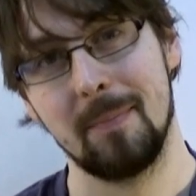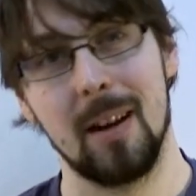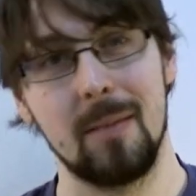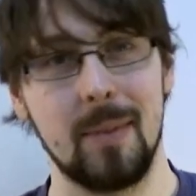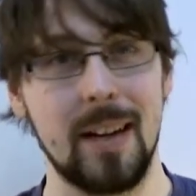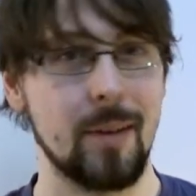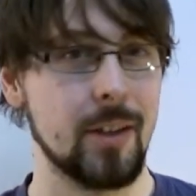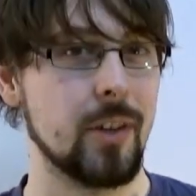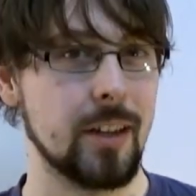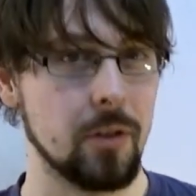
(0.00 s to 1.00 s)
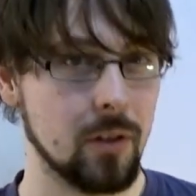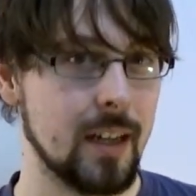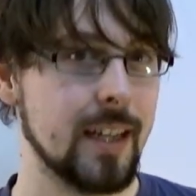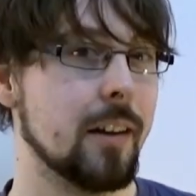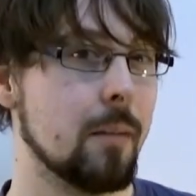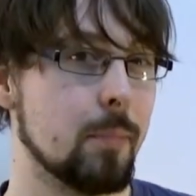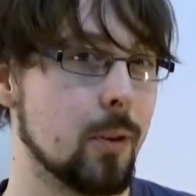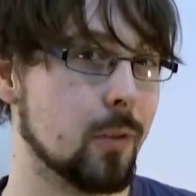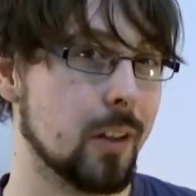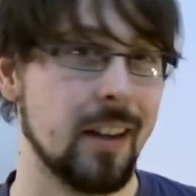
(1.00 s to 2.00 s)
buy my strings online and in
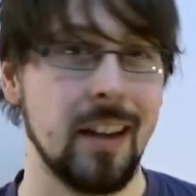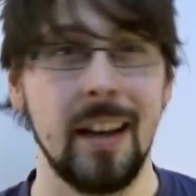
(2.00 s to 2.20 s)
bulk.